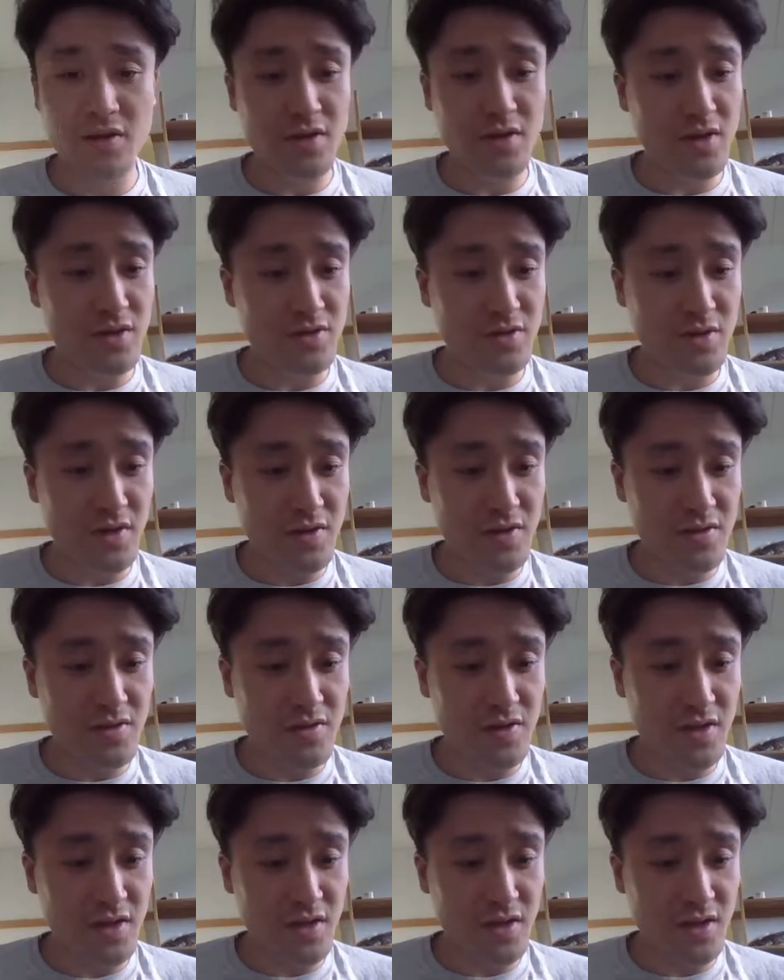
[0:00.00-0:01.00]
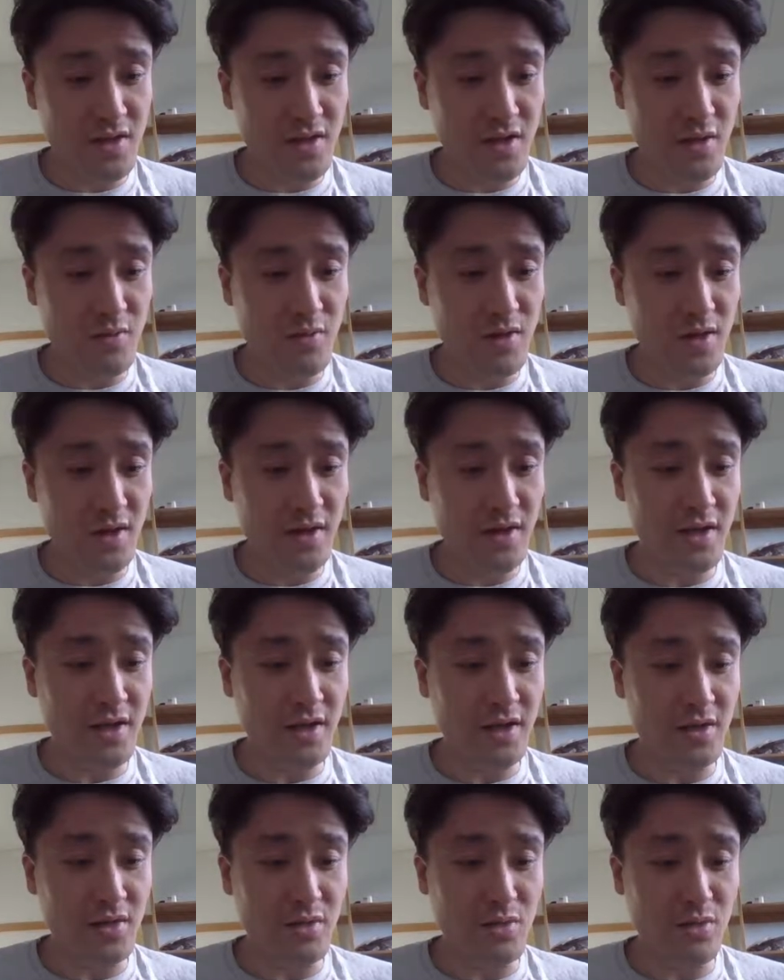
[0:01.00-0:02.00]
As you can see, now we are
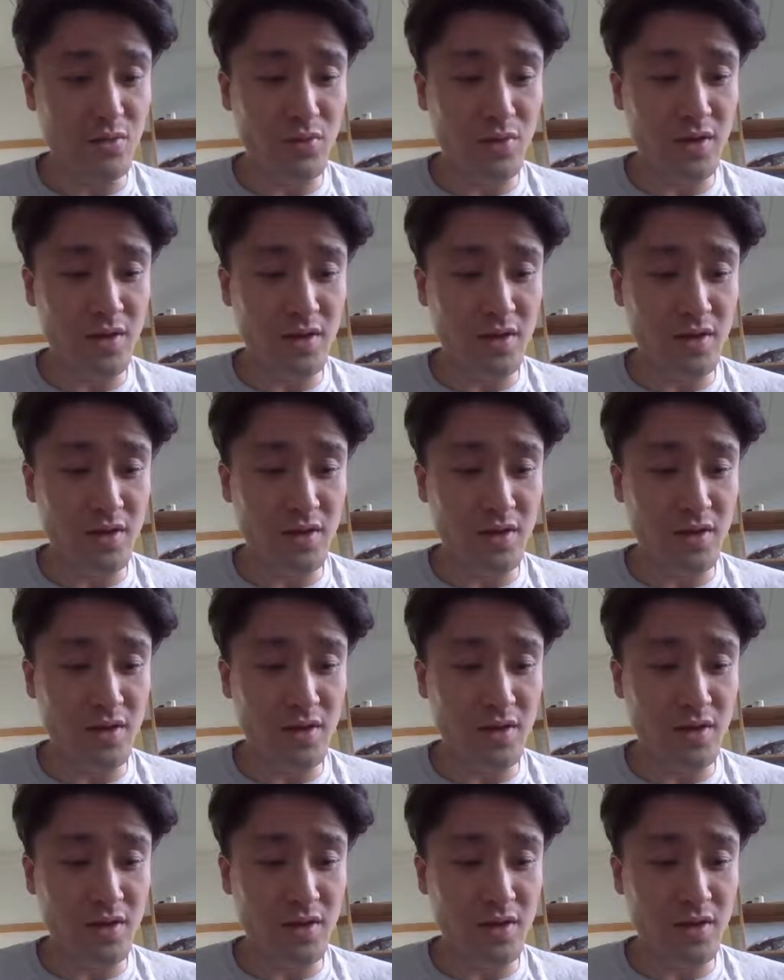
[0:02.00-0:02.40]
getting the real